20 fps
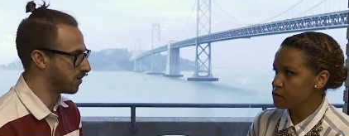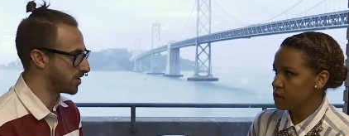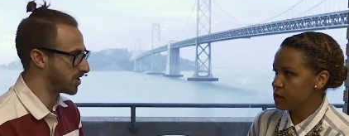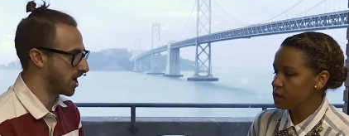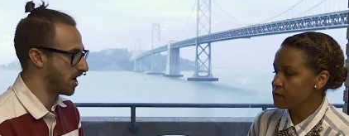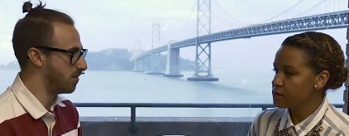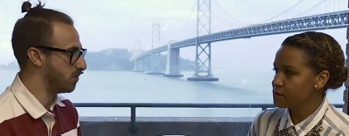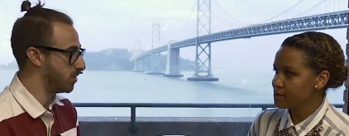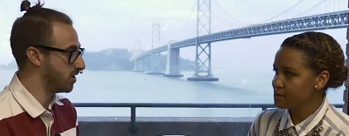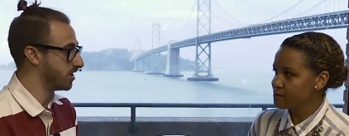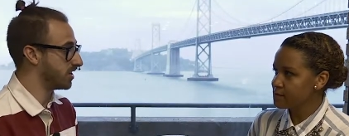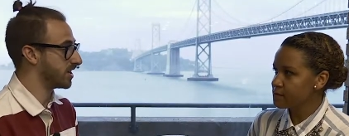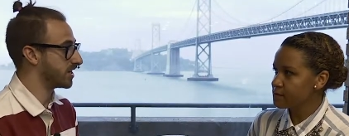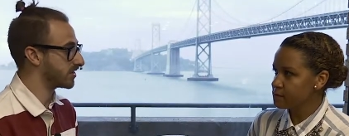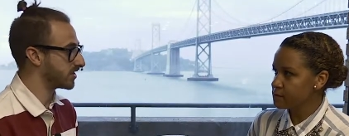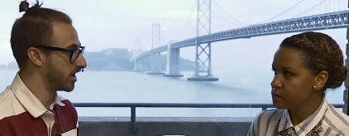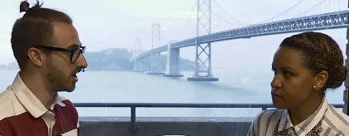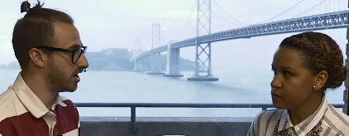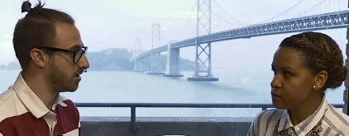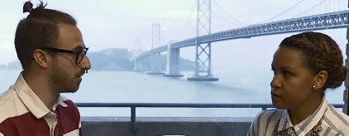Speaker 1: which yep. I'm really
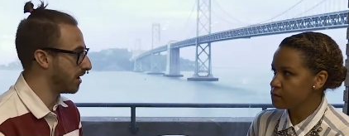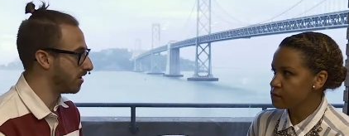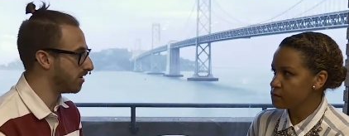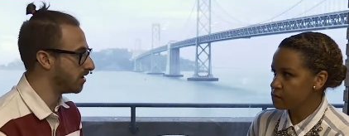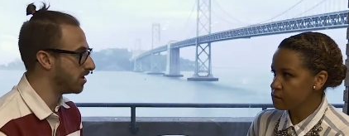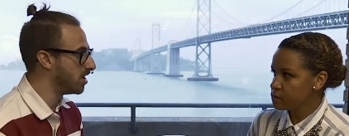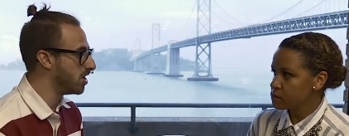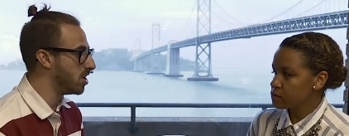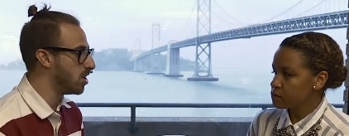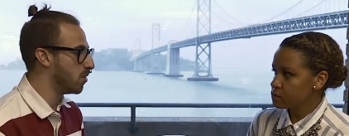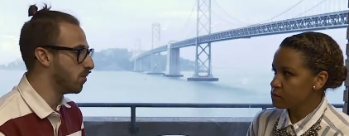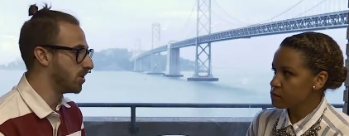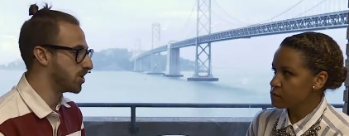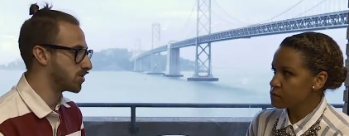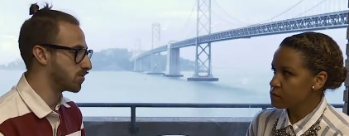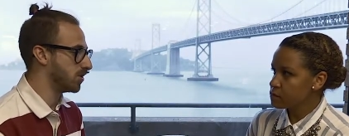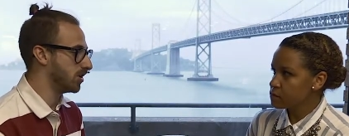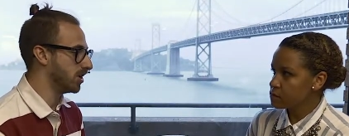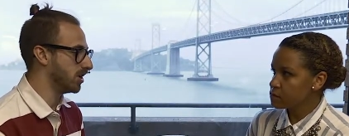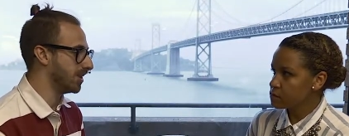excited about,
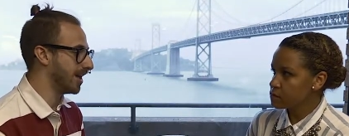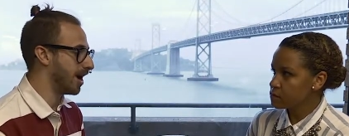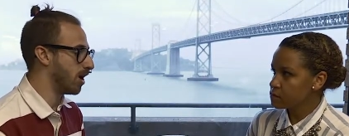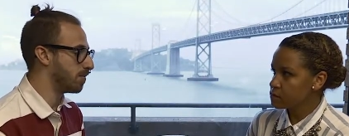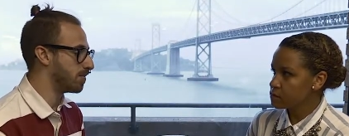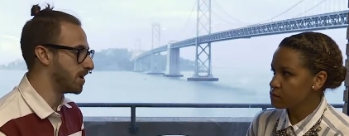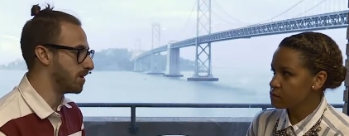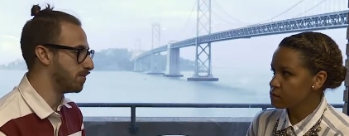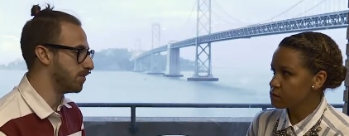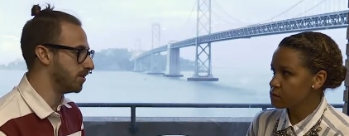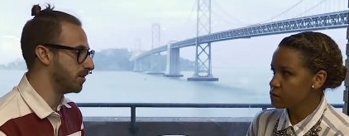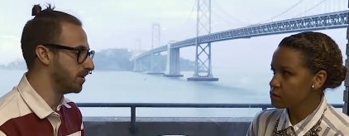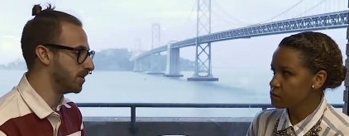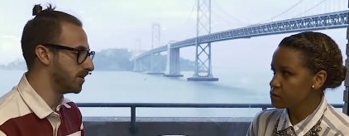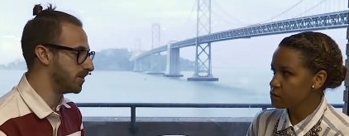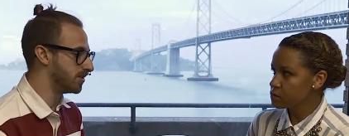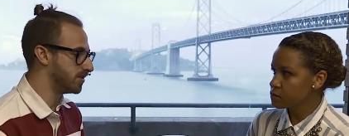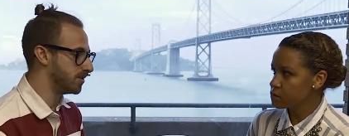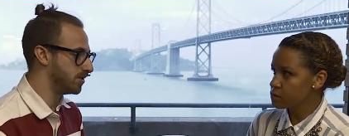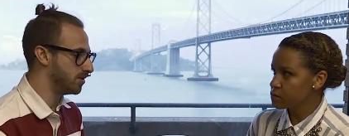which will allow
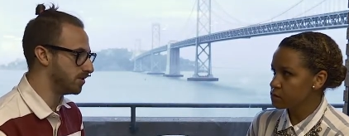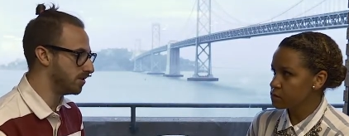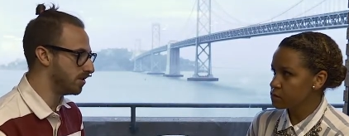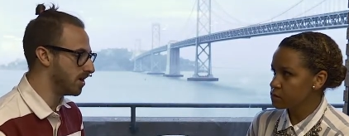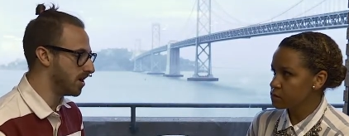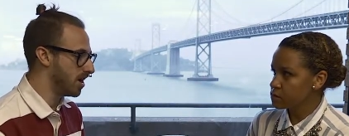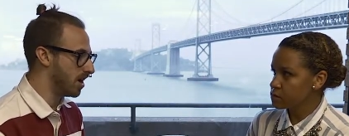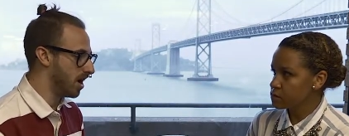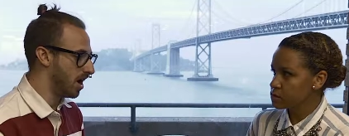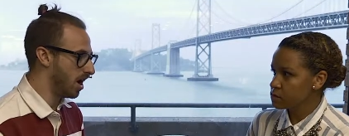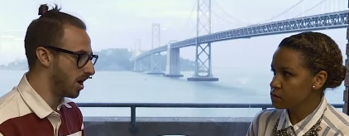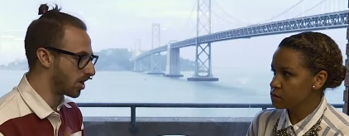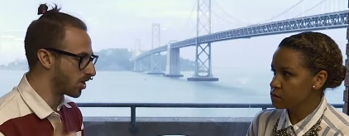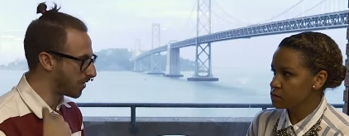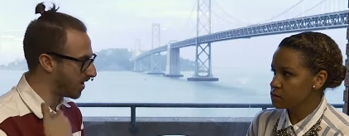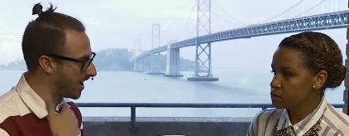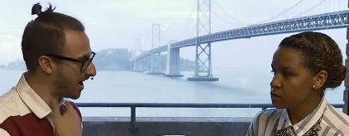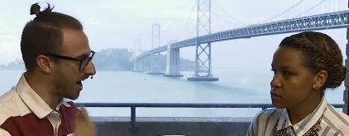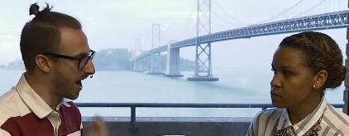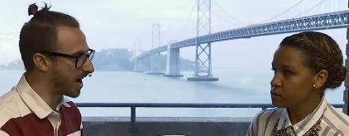people to uh,
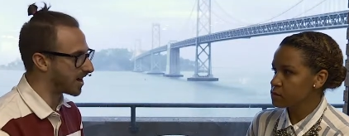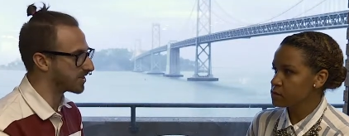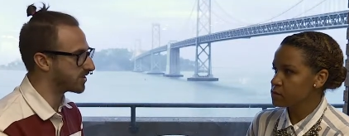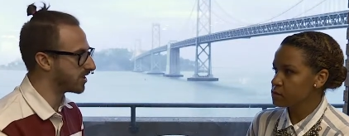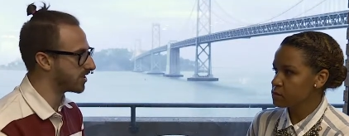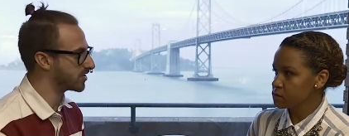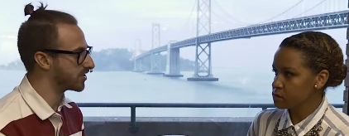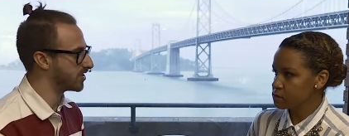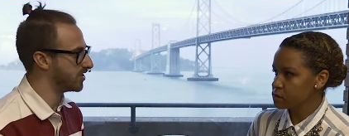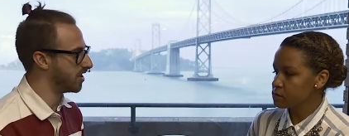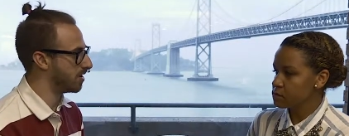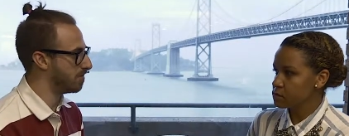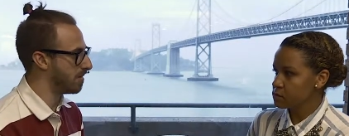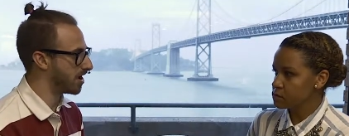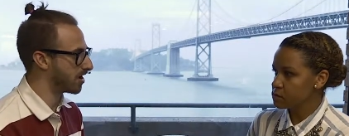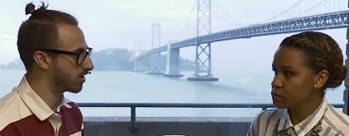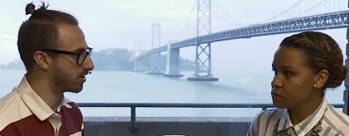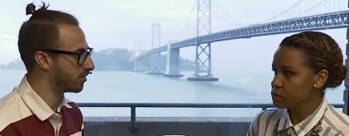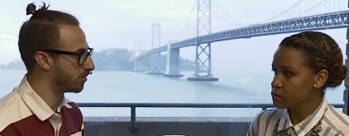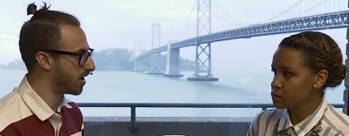grant access to their
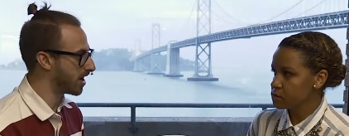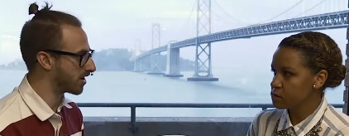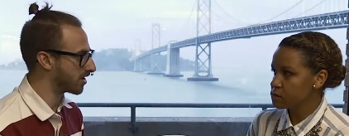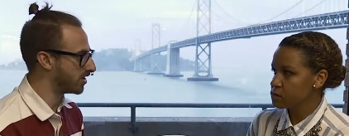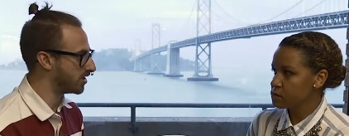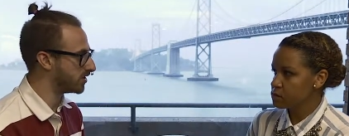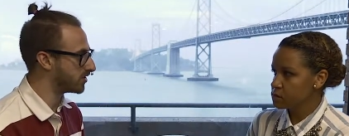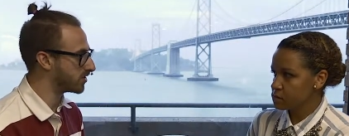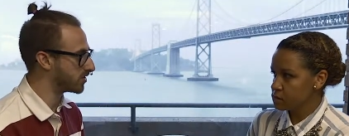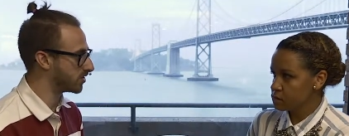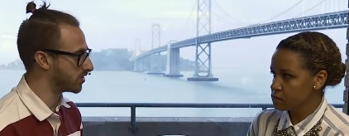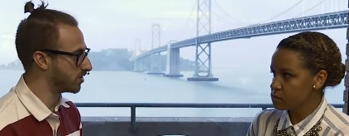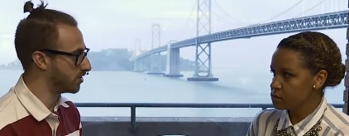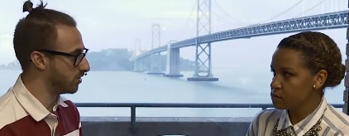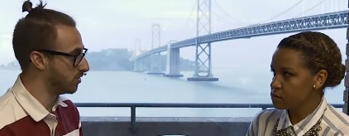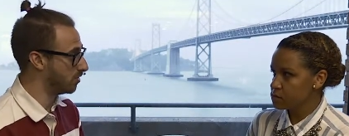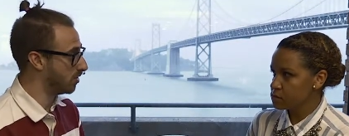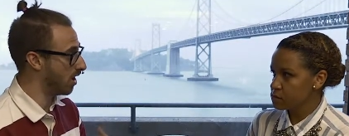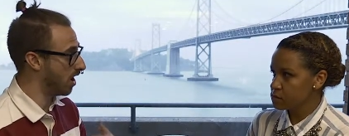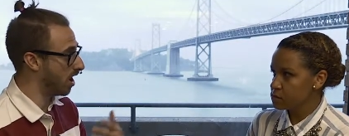medical records
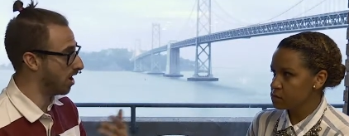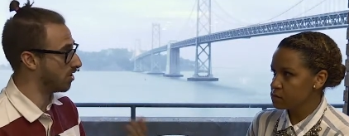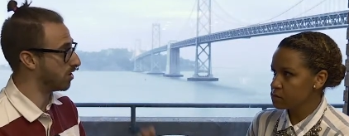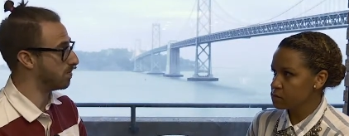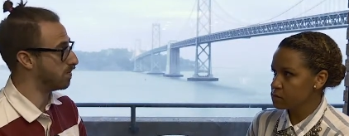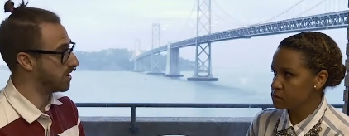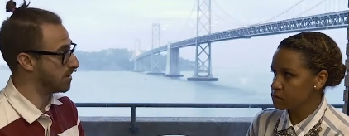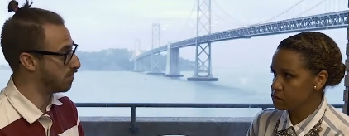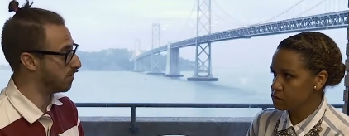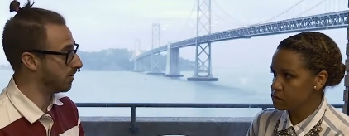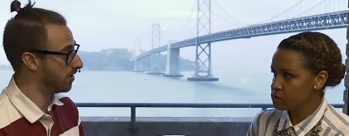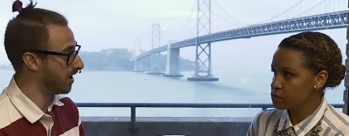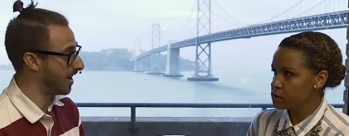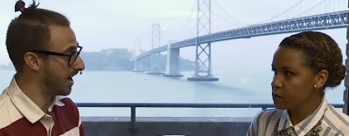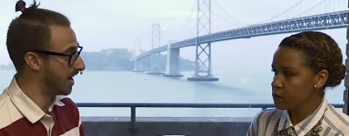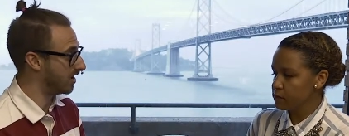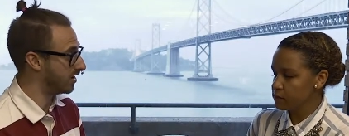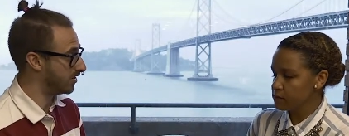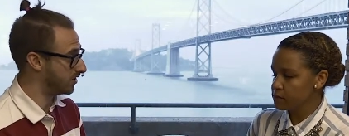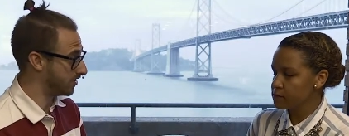to other
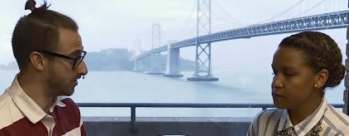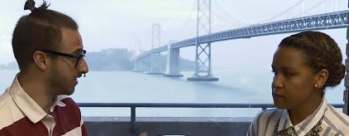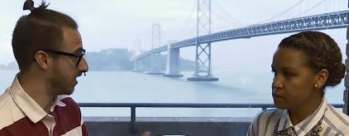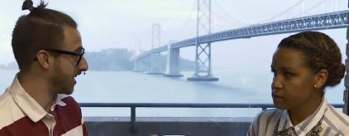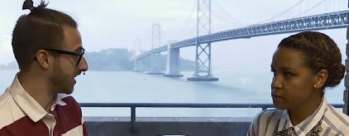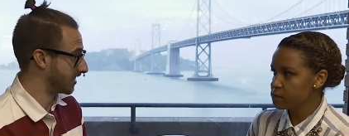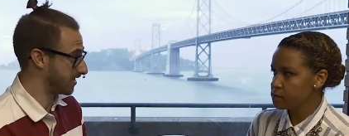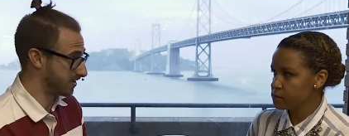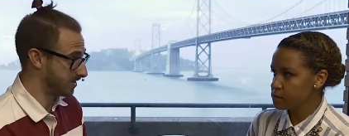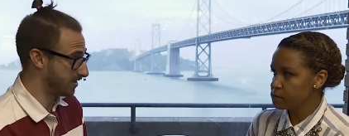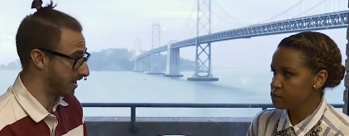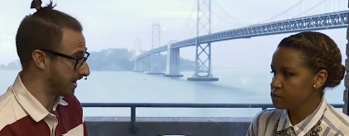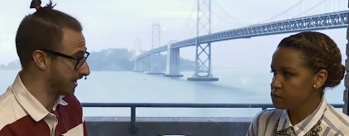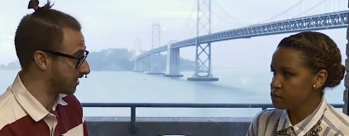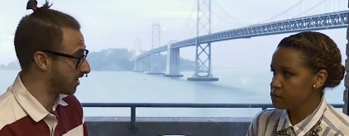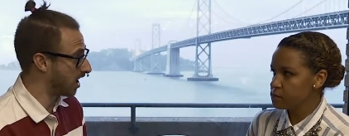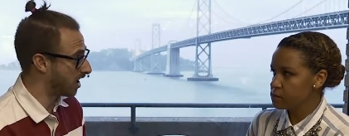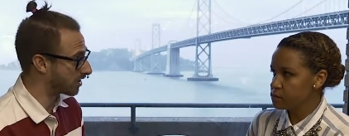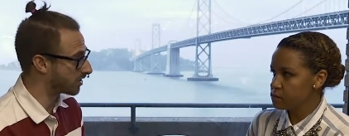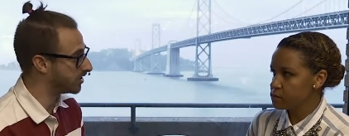people, at, to like uh,
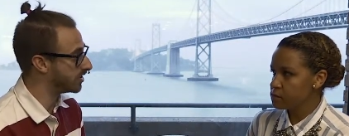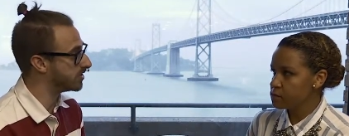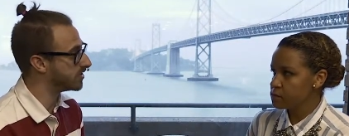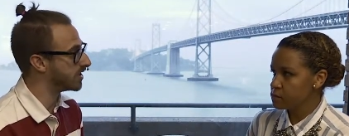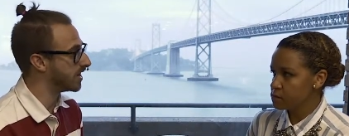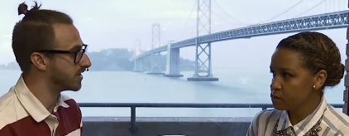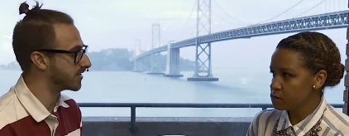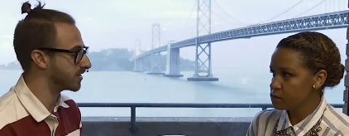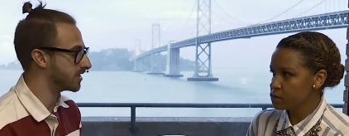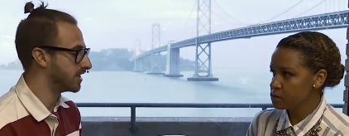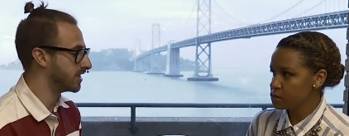like doctors as